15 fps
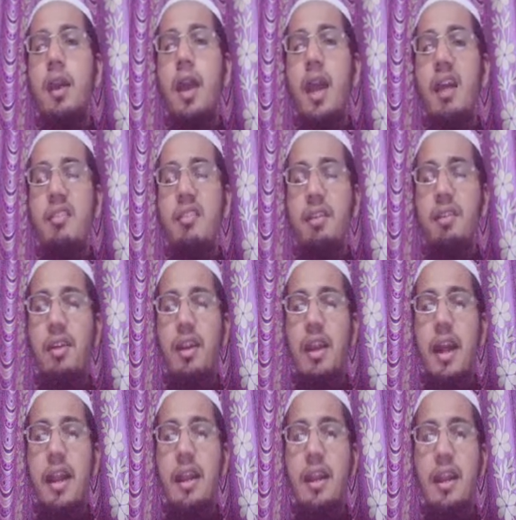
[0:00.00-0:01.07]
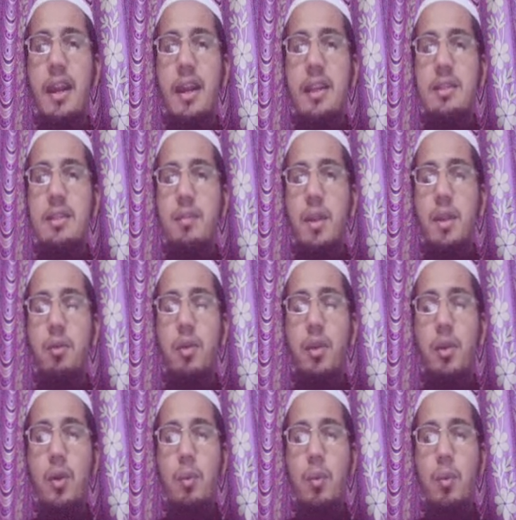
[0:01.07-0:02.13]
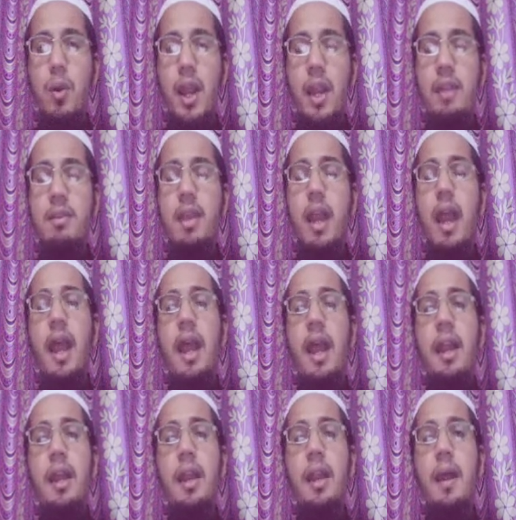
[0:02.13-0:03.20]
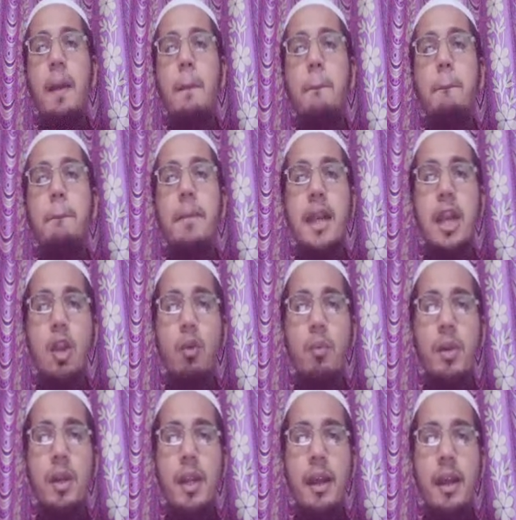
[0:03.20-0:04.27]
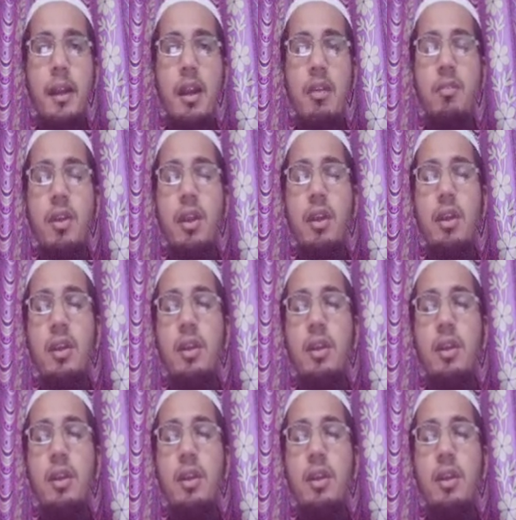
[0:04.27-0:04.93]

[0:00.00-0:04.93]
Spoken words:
have inclined lines between 2 points and bending moment diagram will